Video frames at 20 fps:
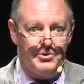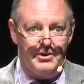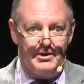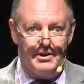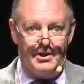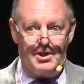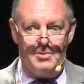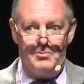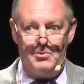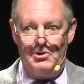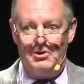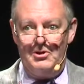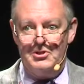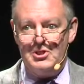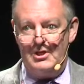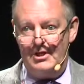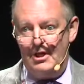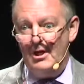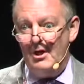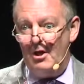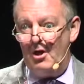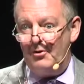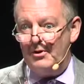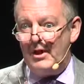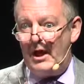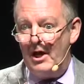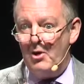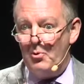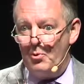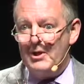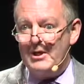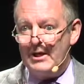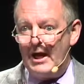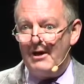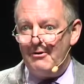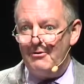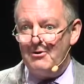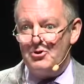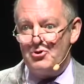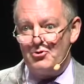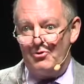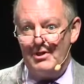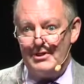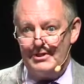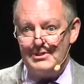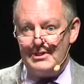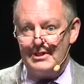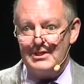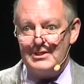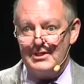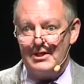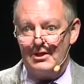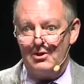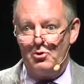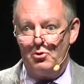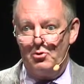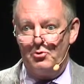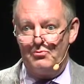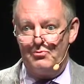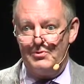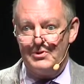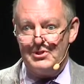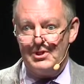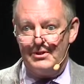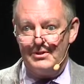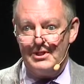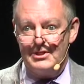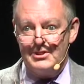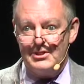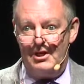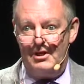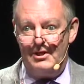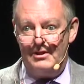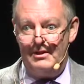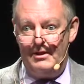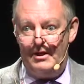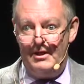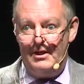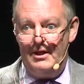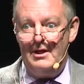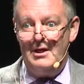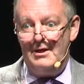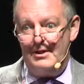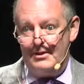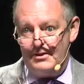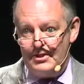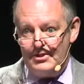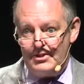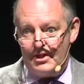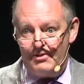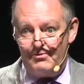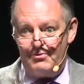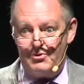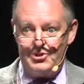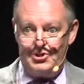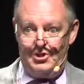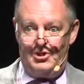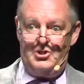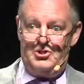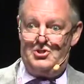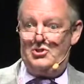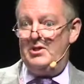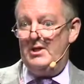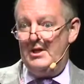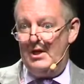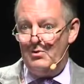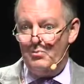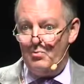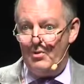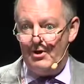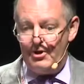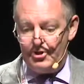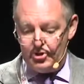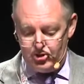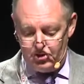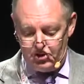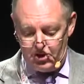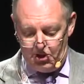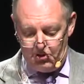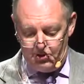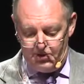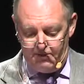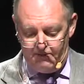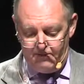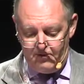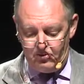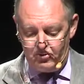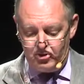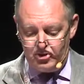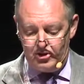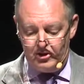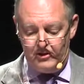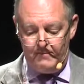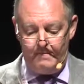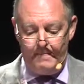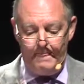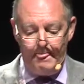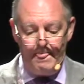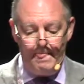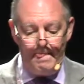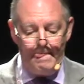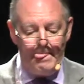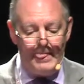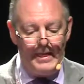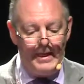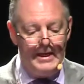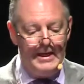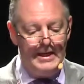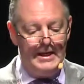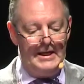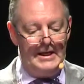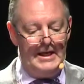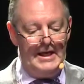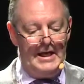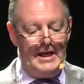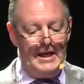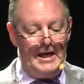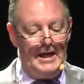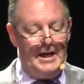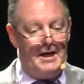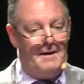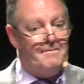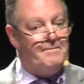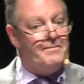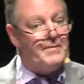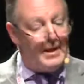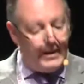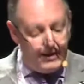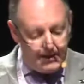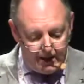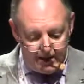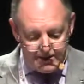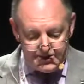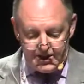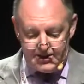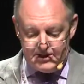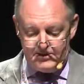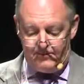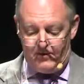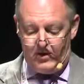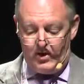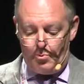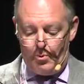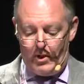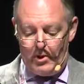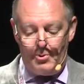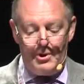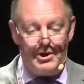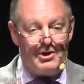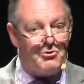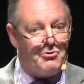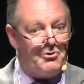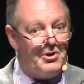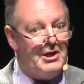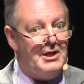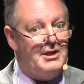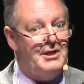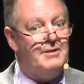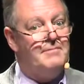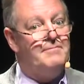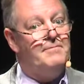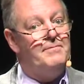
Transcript: within the community on how we characterize this thing called design, design research, and where it should go in the future. Uh, identifying where we agree,